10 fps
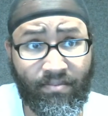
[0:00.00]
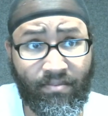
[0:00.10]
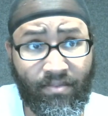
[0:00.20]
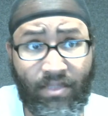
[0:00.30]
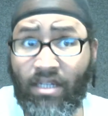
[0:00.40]

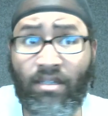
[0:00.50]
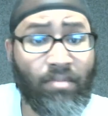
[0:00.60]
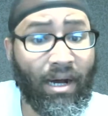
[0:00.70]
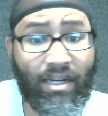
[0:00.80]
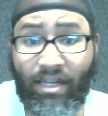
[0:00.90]
And
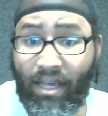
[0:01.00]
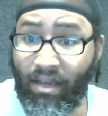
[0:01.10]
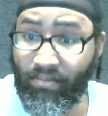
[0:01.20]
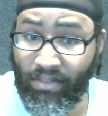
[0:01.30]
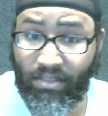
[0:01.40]
anybody that
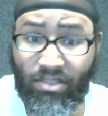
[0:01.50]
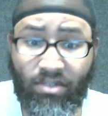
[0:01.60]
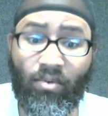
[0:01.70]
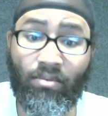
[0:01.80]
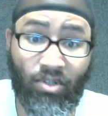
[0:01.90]
had venison know
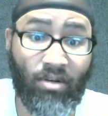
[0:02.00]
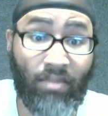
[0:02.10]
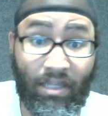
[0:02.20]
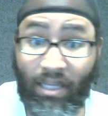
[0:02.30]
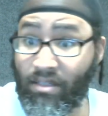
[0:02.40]
what I'm talking
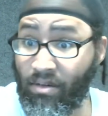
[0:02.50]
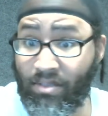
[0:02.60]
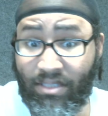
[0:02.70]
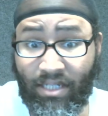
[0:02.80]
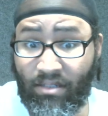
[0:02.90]
about. Like, yo,
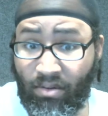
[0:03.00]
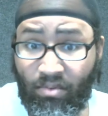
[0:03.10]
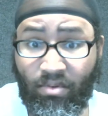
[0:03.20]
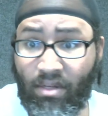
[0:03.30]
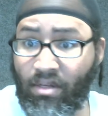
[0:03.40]
this ain't
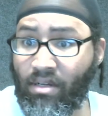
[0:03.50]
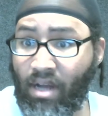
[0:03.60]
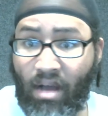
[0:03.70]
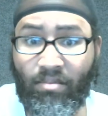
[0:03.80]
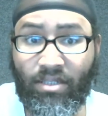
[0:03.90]
no
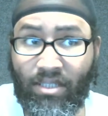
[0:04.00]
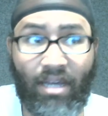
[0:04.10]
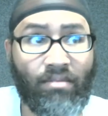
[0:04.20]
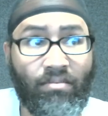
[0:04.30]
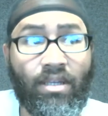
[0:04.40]
common
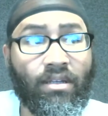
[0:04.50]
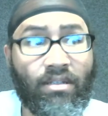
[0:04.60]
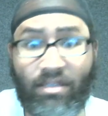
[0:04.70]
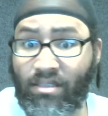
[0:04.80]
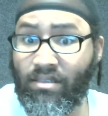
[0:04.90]
type meat.
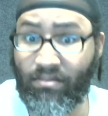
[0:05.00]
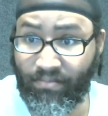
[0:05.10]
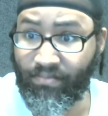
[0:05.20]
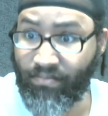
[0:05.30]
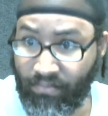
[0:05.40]
This is some.
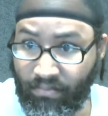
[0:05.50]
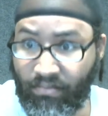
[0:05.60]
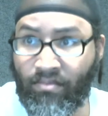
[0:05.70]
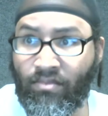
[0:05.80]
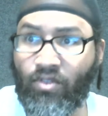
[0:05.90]

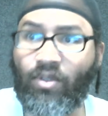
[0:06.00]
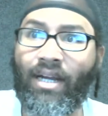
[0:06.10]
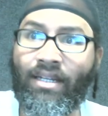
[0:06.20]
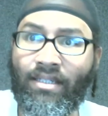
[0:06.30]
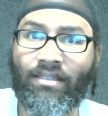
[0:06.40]
You got
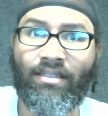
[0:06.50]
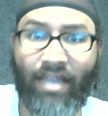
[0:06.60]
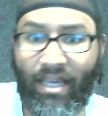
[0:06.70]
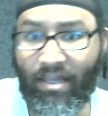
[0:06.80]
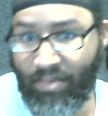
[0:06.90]
to get the
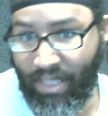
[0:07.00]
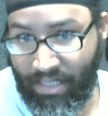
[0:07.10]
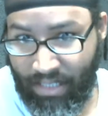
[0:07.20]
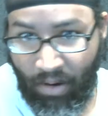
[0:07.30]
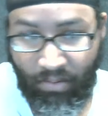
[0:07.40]
game
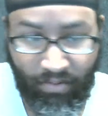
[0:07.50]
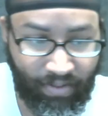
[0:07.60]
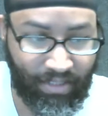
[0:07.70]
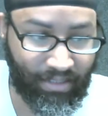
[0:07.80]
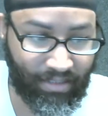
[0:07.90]
taste out the
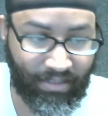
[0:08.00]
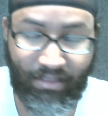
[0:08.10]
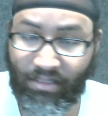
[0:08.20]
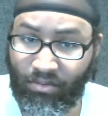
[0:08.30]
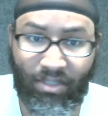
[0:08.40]
venison,
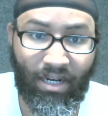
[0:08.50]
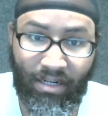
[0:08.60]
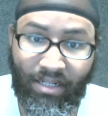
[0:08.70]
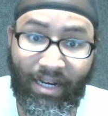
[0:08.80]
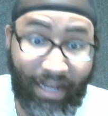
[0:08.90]
because it was a
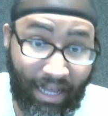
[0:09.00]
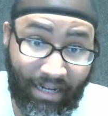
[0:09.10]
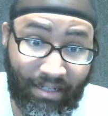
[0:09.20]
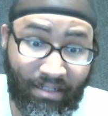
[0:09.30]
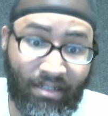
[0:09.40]
hunter that got
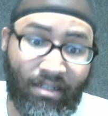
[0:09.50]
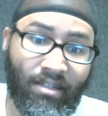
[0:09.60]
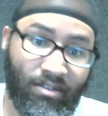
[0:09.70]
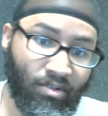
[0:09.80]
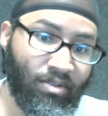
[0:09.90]
it.
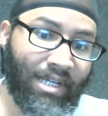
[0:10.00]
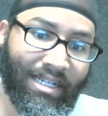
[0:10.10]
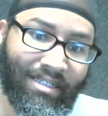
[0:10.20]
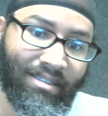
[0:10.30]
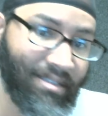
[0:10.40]
You got to
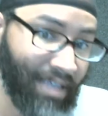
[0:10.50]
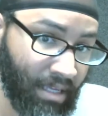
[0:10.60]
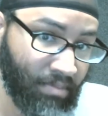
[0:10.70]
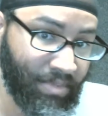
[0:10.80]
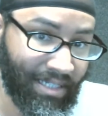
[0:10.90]
get the
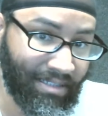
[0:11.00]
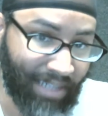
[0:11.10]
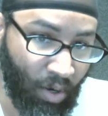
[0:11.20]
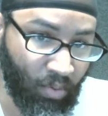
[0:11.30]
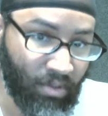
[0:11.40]
game taste
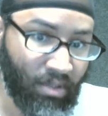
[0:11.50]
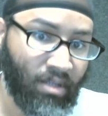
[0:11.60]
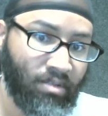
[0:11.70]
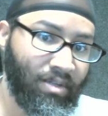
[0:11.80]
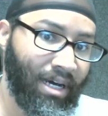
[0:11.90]
out.
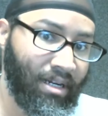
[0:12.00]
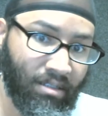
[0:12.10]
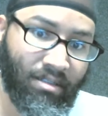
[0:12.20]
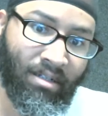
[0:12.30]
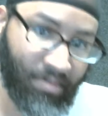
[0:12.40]
You got to,
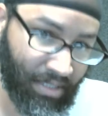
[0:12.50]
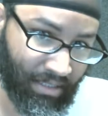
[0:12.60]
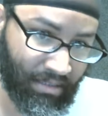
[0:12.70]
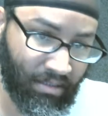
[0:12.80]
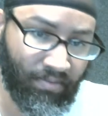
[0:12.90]
what I'm
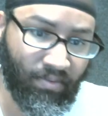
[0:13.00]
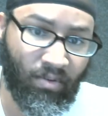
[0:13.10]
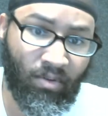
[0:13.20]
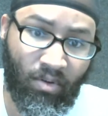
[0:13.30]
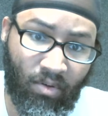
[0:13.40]
saying, stuff
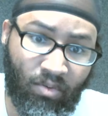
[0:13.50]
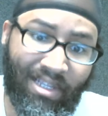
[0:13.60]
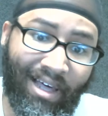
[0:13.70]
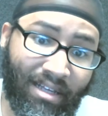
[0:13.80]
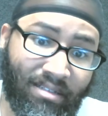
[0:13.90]
along those
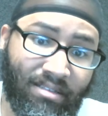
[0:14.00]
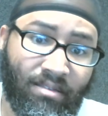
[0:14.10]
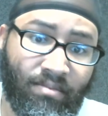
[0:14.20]
lines.